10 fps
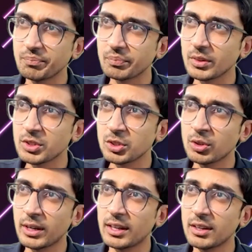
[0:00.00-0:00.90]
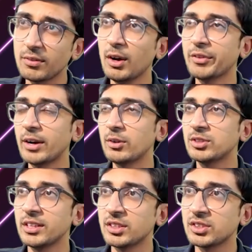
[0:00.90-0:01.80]
This is good. Another way of trying to
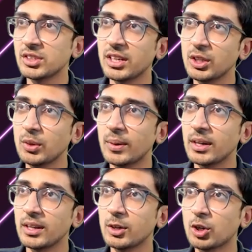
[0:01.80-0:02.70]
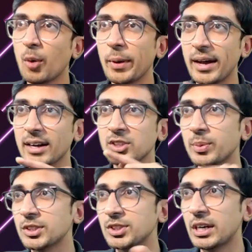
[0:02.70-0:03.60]
say this is that you are in the top
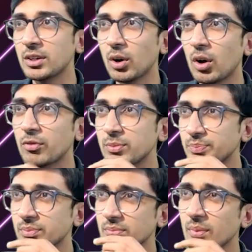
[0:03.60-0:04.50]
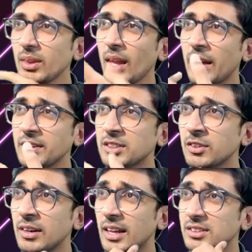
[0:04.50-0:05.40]
X% of, I think it's
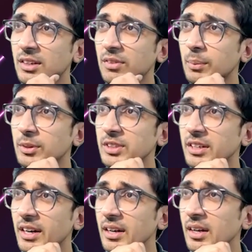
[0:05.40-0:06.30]
even less than 1%, right?